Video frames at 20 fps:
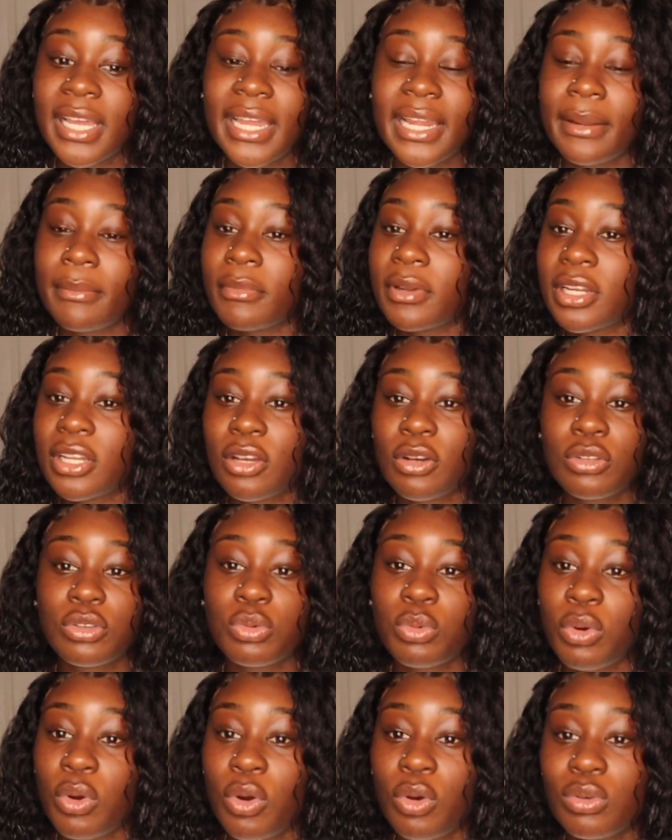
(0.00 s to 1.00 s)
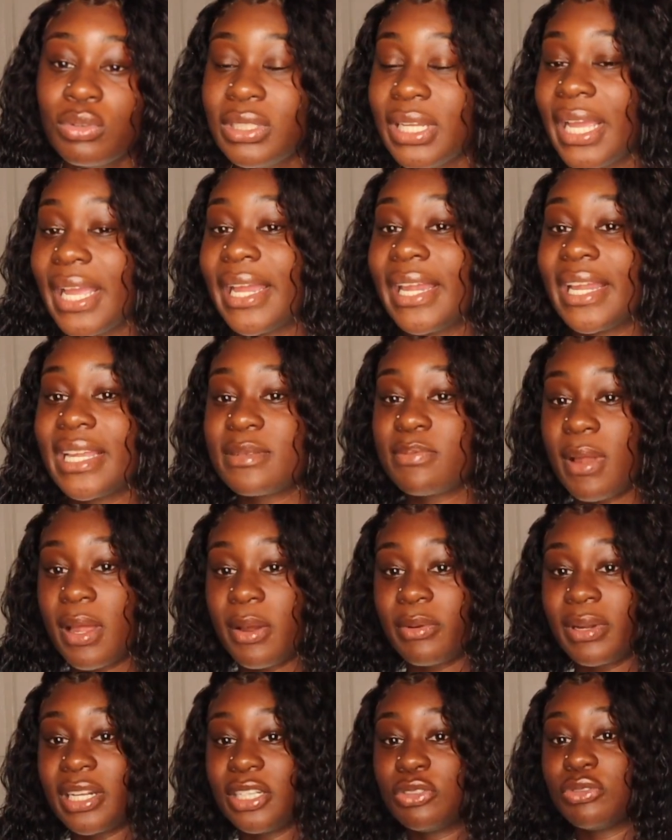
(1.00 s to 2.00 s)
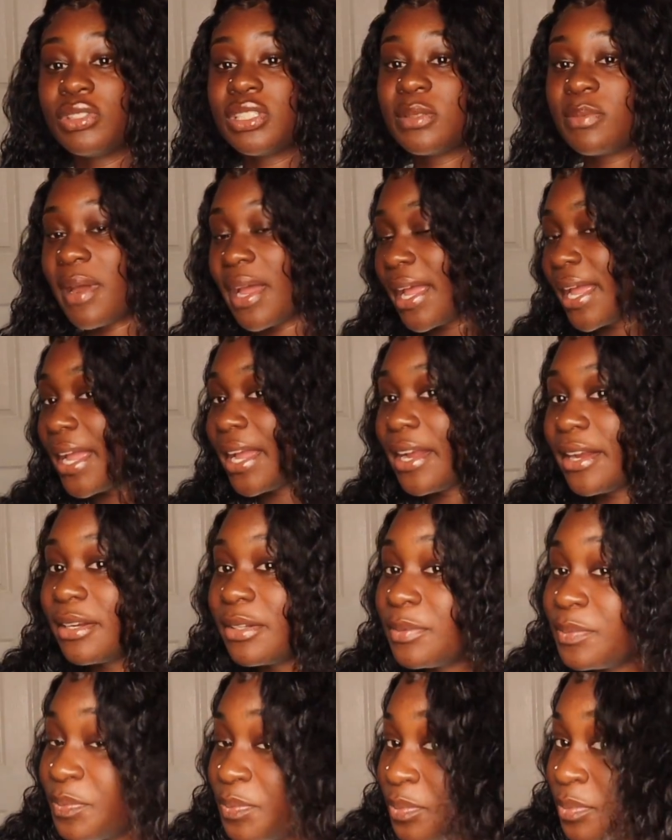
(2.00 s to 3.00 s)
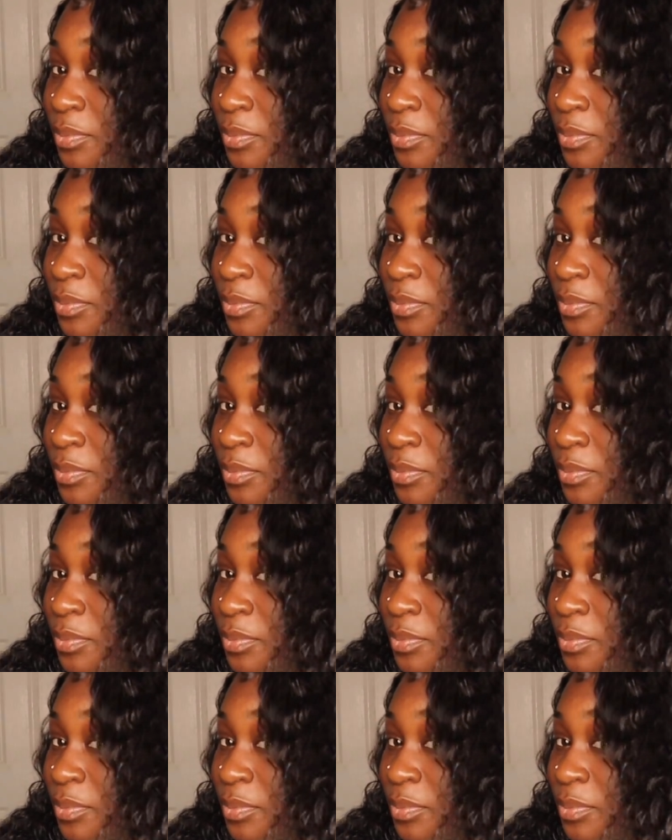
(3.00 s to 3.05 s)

and I'm gonna go through a whole day. That's probably when I drench my hair,